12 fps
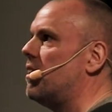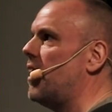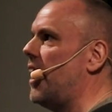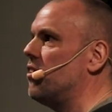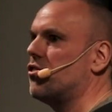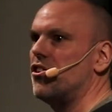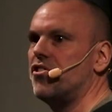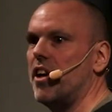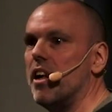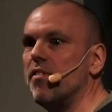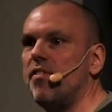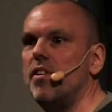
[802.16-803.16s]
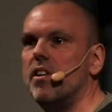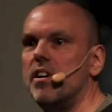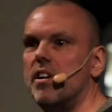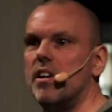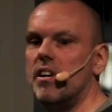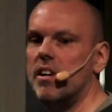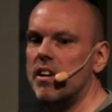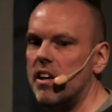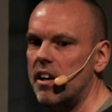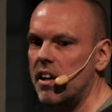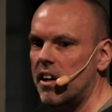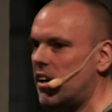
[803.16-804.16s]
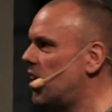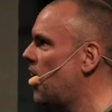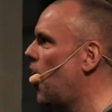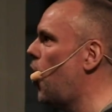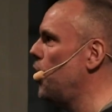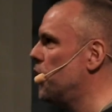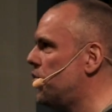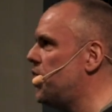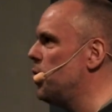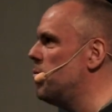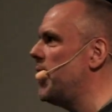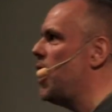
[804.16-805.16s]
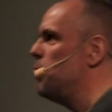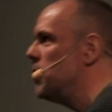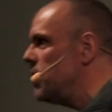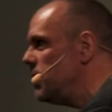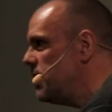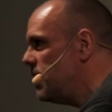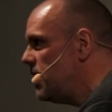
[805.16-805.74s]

ask yourself, are you team label